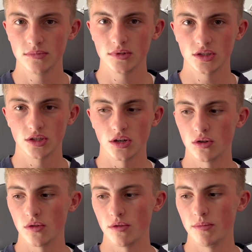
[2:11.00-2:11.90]

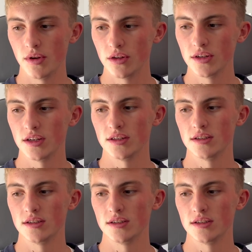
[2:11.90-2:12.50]
So the build is